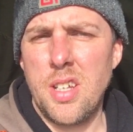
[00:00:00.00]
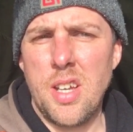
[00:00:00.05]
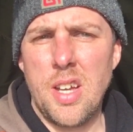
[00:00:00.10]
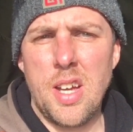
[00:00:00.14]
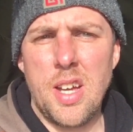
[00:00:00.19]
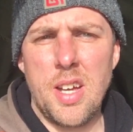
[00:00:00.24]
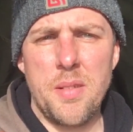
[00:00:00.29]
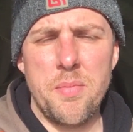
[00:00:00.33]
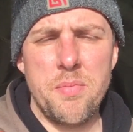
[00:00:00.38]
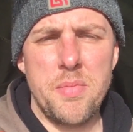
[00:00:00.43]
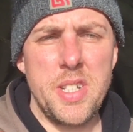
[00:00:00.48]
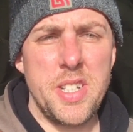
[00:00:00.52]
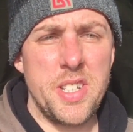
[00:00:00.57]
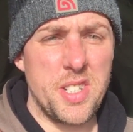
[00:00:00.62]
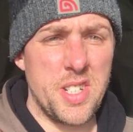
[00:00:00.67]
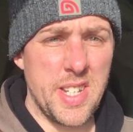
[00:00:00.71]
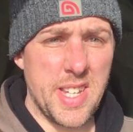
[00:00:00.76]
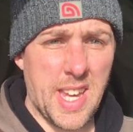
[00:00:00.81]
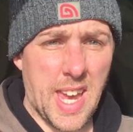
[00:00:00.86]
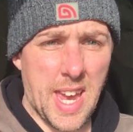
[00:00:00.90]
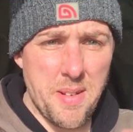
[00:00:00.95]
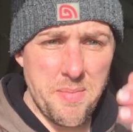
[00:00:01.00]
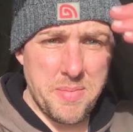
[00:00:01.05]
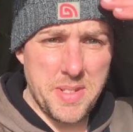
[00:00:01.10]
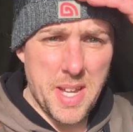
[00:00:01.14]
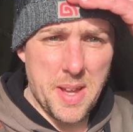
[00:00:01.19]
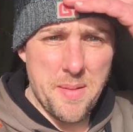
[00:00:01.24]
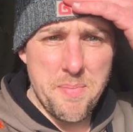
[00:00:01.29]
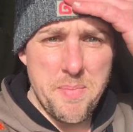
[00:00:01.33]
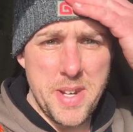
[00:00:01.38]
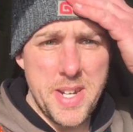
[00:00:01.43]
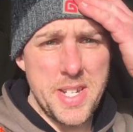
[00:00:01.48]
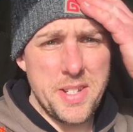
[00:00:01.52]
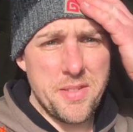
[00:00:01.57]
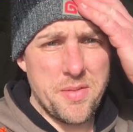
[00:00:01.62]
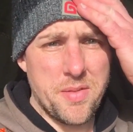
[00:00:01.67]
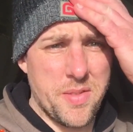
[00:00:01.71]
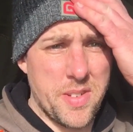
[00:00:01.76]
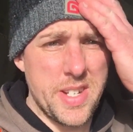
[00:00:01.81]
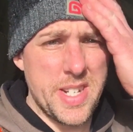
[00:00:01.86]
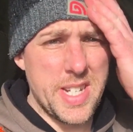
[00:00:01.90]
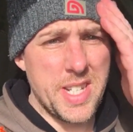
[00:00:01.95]
Literally came 10 minutes
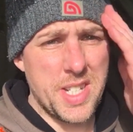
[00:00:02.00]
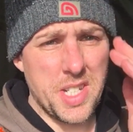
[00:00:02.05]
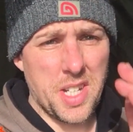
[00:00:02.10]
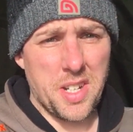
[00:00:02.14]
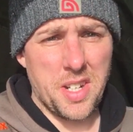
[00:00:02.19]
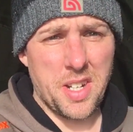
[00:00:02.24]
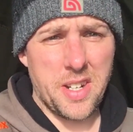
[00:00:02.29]
within each other.